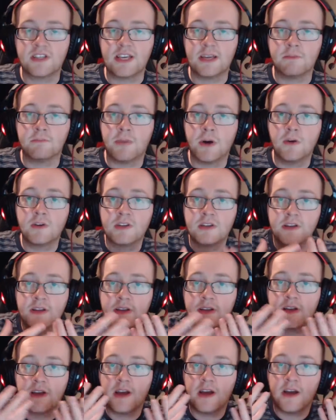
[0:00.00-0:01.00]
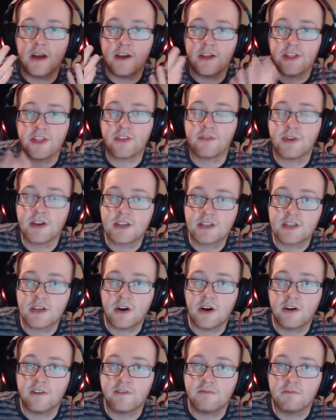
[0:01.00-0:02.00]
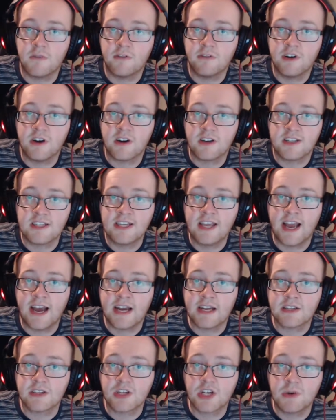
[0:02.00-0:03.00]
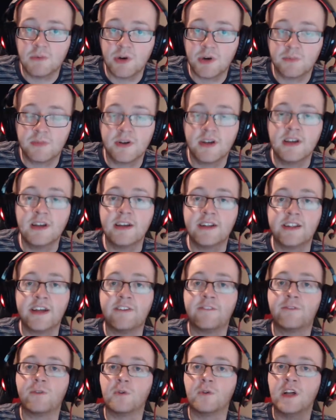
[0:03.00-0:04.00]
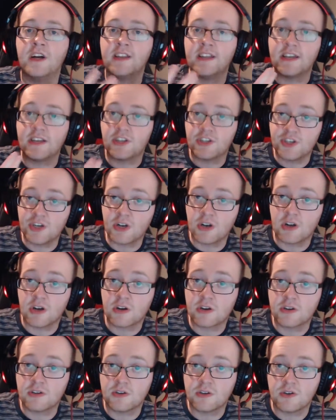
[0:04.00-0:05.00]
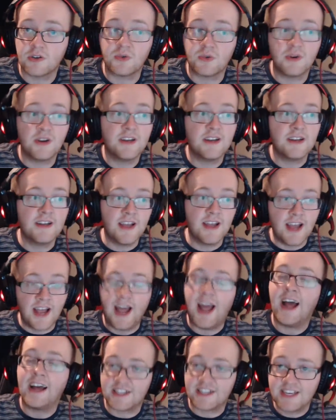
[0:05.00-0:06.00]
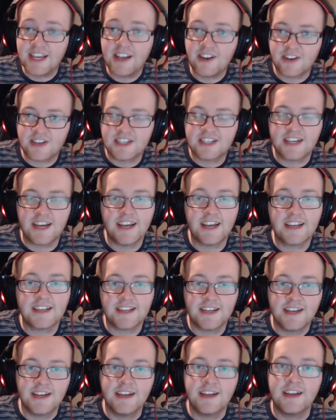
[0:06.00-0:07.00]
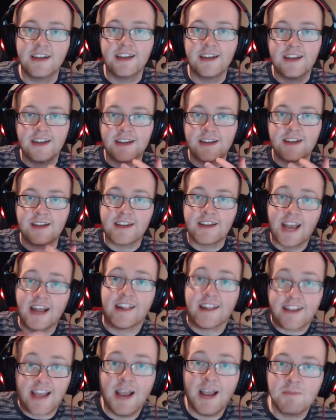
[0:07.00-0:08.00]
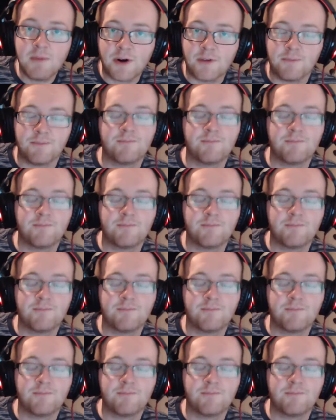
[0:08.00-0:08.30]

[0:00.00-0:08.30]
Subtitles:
imposing threat of Moriarty has come up. Therefore, they need Sherlock to, as he likes to say it, get the game on.